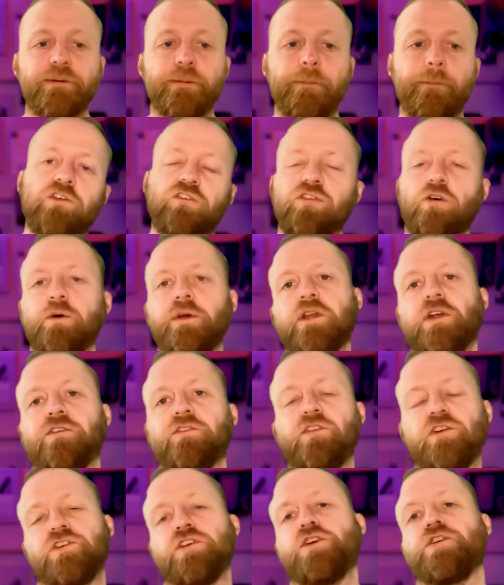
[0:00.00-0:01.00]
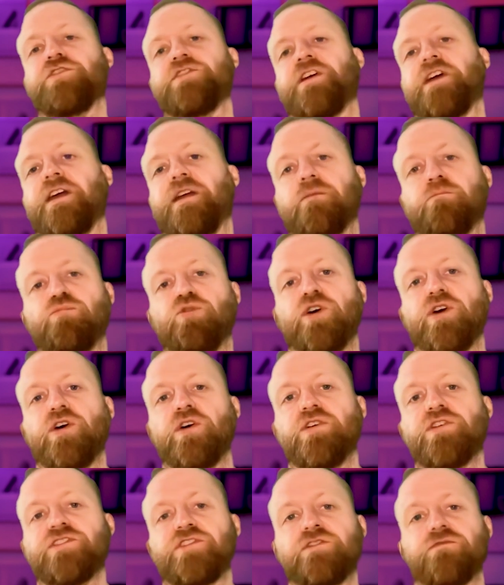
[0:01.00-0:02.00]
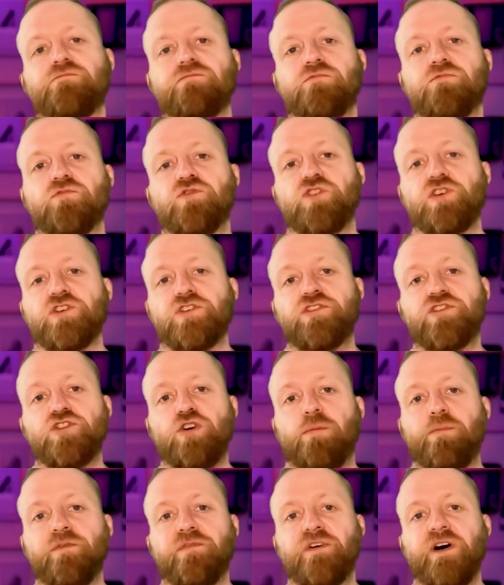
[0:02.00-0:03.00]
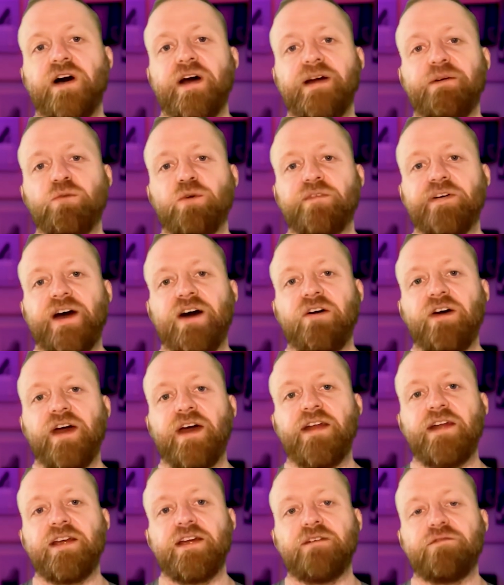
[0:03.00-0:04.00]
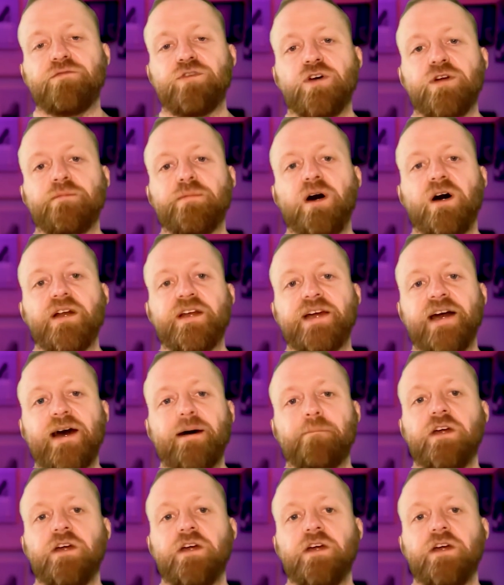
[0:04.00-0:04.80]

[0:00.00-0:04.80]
So we looked to using pre-orders and just Shopify without any third-party app,